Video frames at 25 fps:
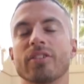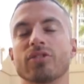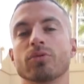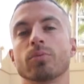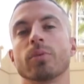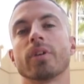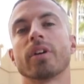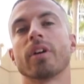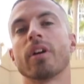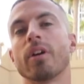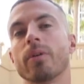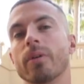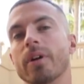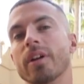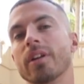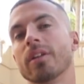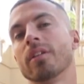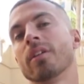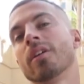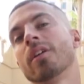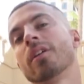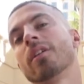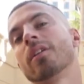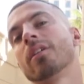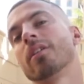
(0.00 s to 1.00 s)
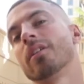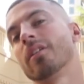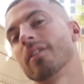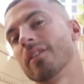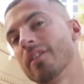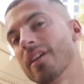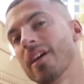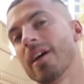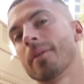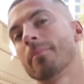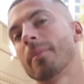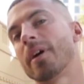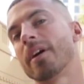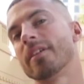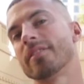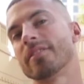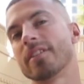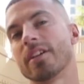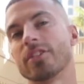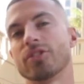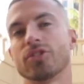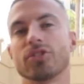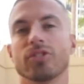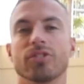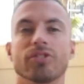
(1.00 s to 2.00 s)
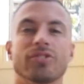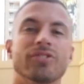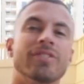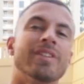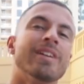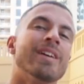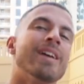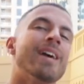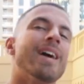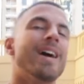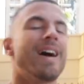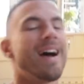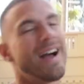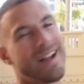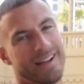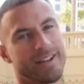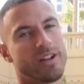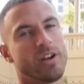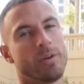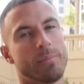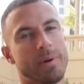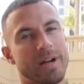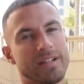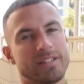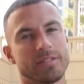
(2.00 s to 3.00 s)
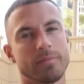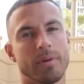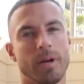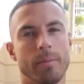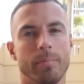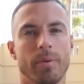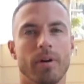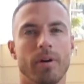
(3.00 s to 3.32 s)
I just want to go in, get my essentials, and go back to my